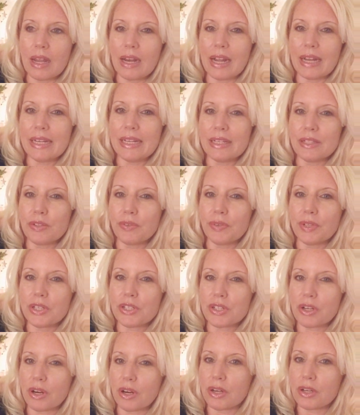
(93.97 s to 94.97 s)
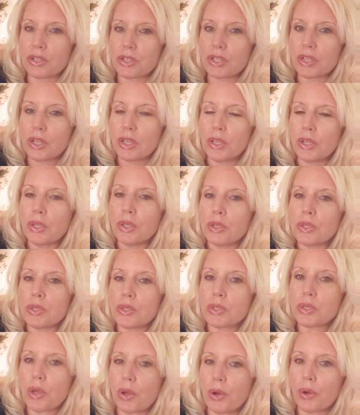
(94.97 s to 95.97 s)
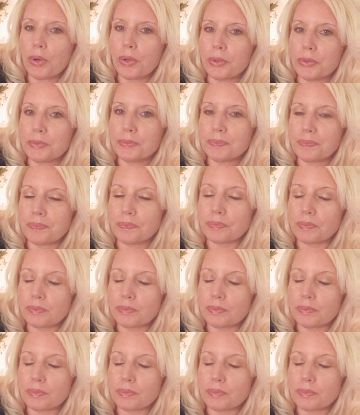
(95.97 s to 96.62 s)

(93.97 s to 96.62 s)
I need to recharge. So